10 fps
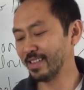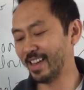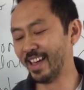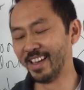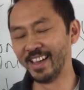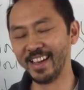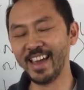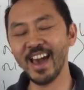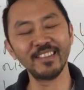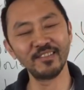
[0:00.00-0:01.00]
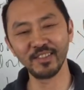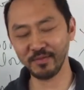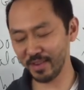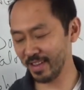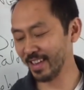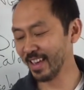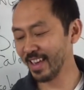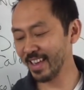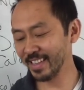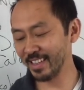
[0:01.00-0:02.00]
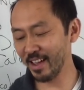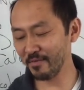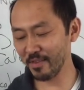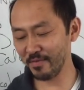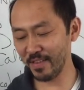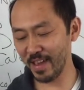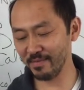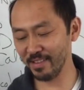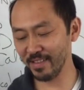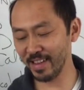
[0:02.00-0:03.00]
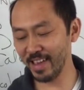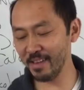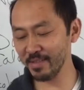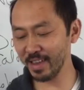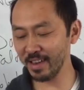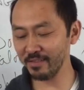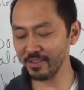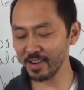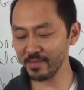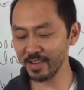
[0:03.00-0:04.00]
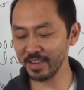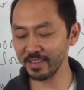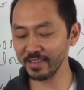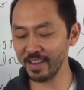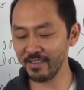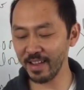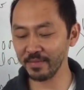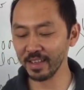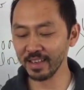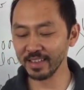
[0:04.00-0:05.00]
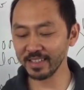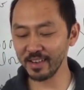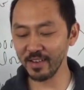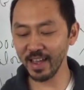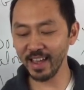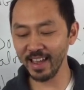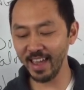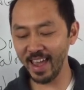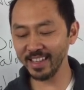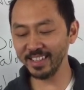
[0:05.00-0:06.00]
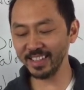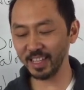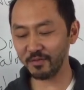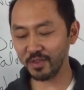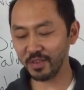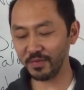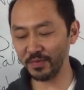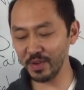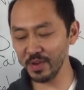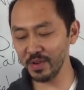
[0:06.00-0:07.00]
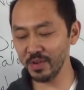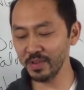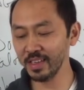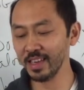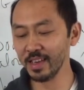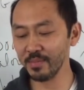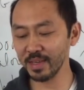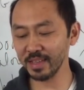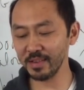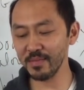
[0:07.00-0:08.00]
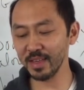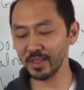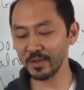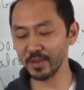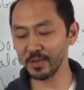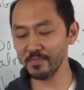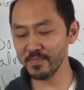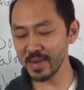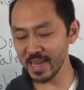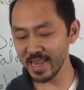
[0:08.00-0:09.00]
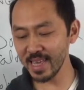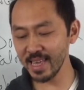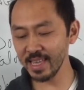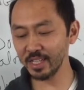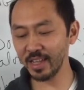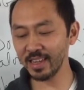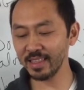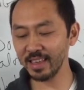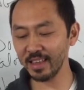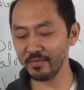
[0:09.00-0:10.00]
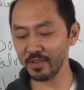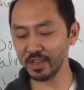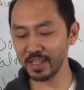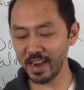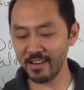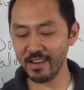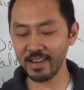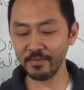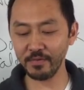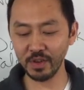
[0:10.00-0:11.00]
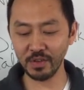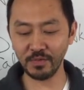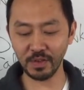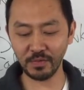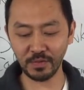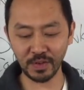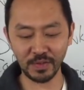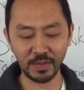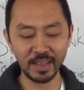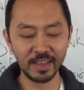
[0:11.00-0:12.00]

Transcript: I got news for you. It's not for family, right? Hey, Miguel, welcome on in. All right. So, Angie says for the food because it makes stores money. Shannon, thank you for sharing. Food, food, food.